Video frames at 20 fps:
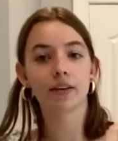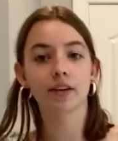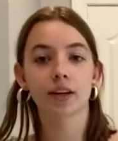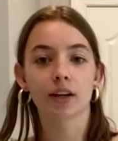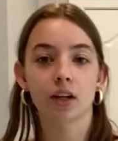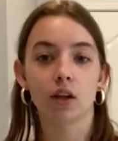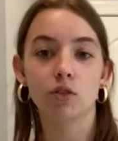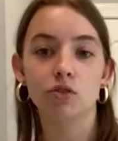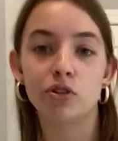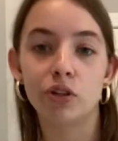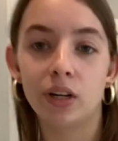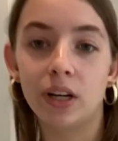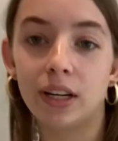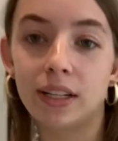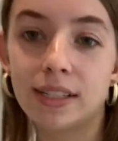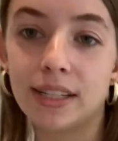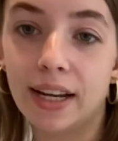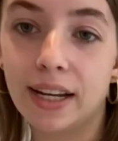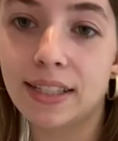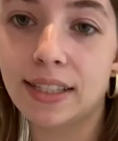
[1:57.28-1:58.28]
Get close you can
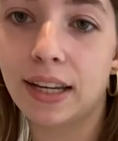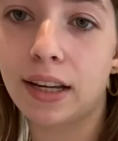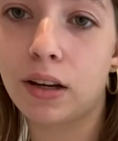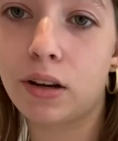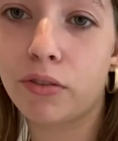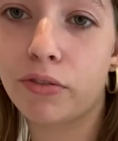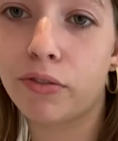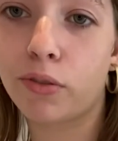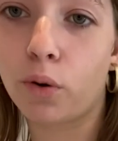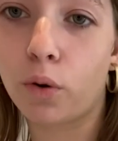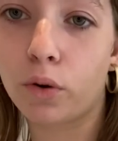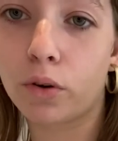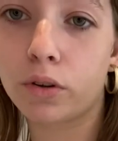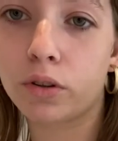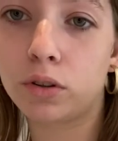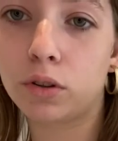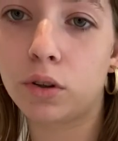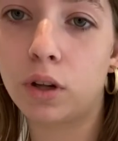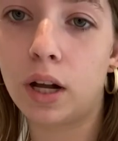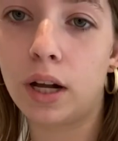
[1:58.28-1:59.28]
see, it's like a
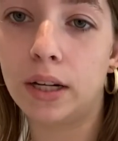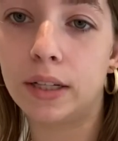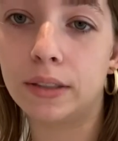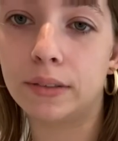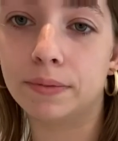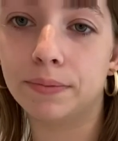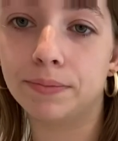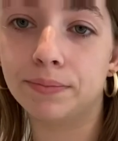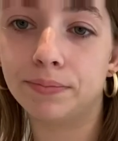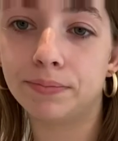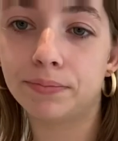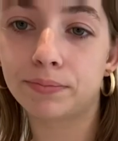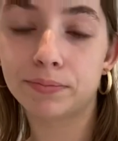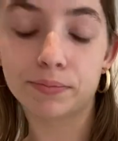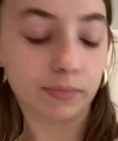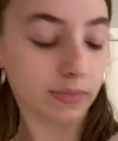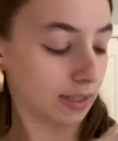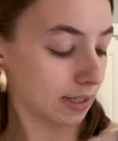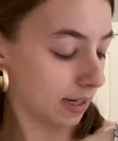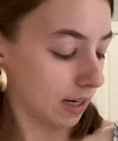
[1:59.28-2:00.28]
floral, um,
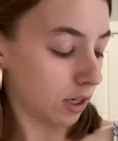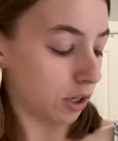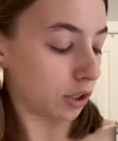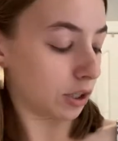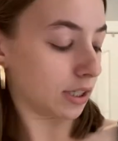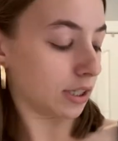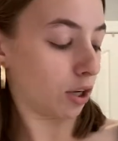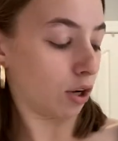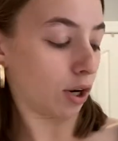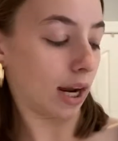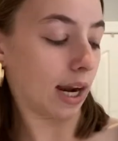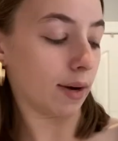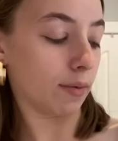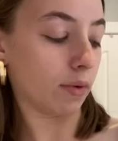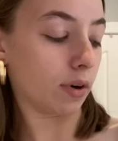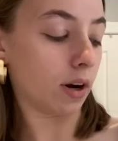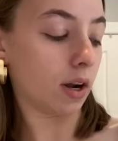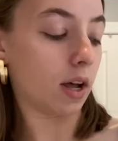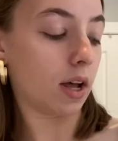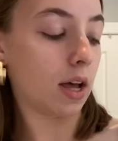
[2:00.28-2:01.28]
it's kind of hard to see on
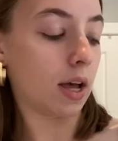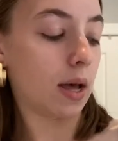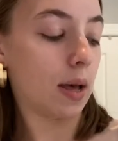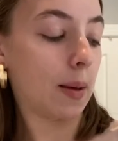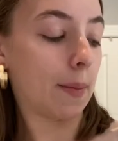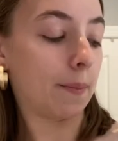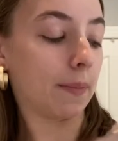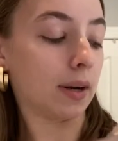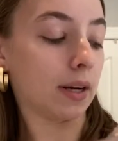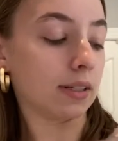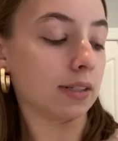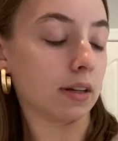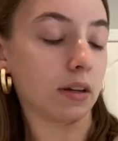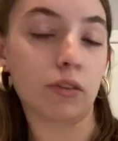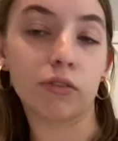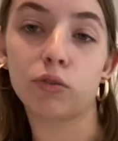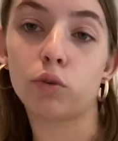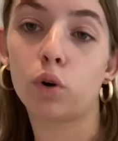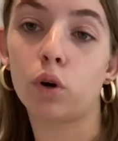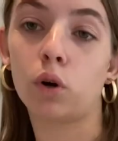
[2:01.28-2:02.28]
camera, but it's like a
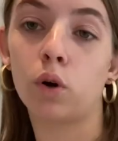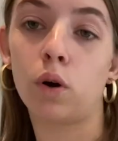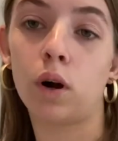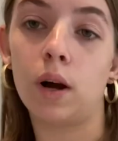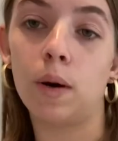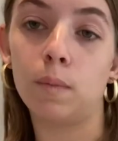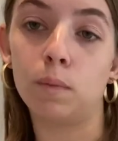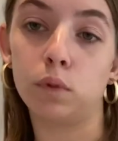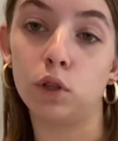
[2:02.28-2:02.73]
floral um,